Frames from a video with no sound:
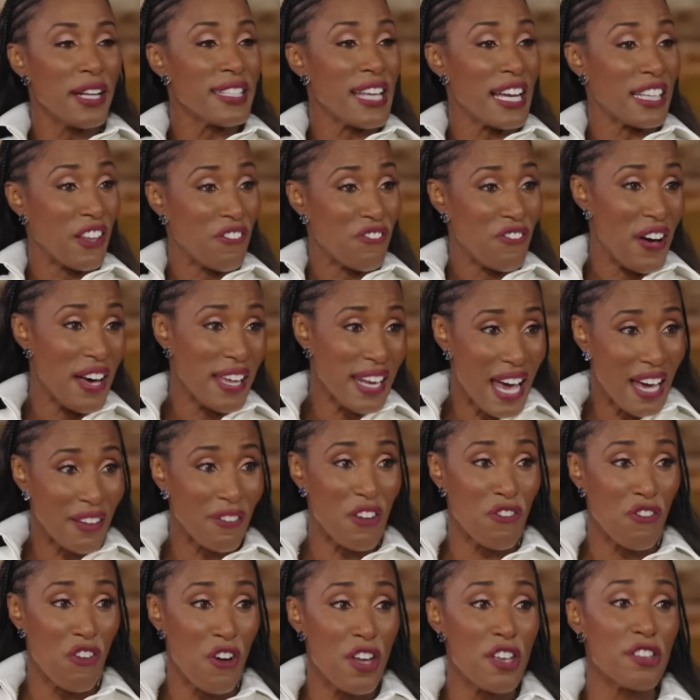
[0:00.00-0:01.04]
to take the fun out of
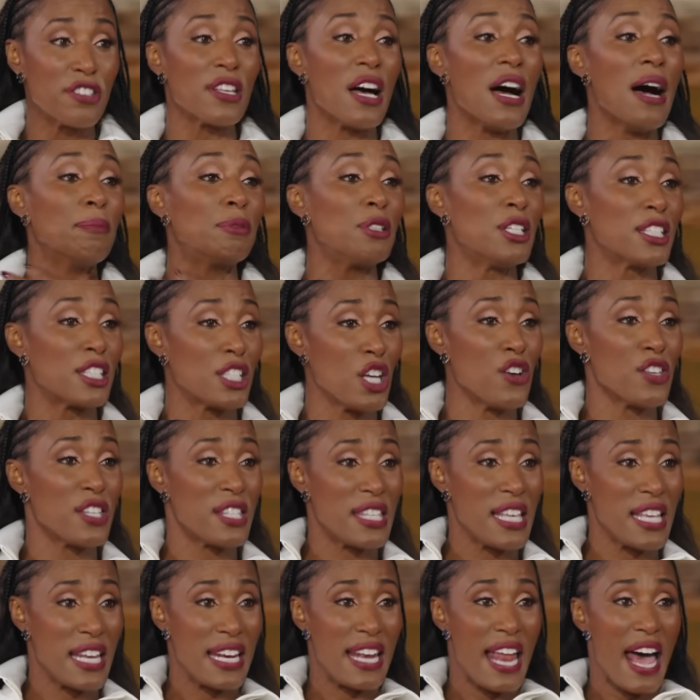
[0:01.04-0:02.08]
it for you, so yeah, I'm, I'm just going to
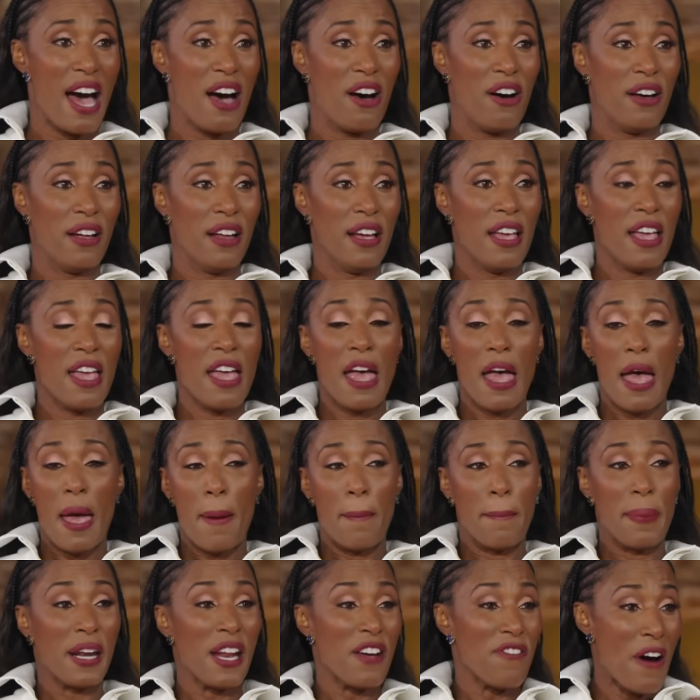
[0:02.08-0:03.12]
sit it out. Yeah.
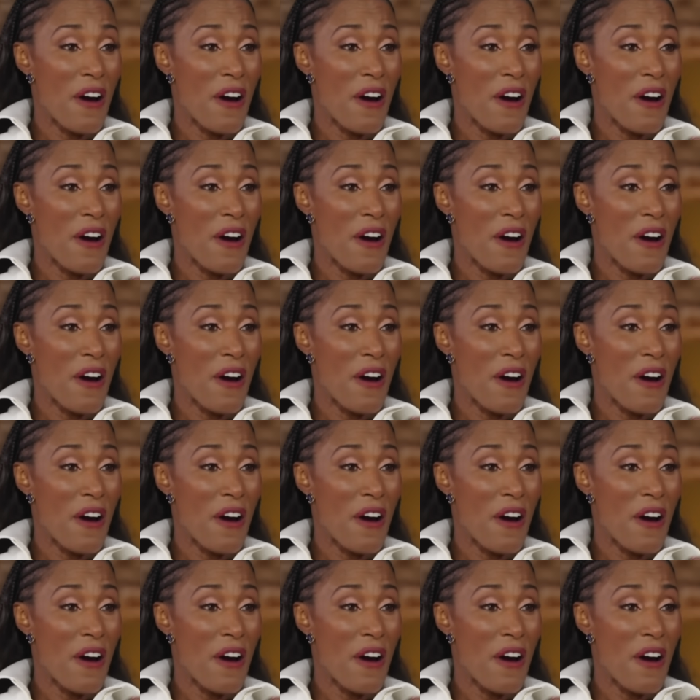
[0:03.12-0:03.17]
But if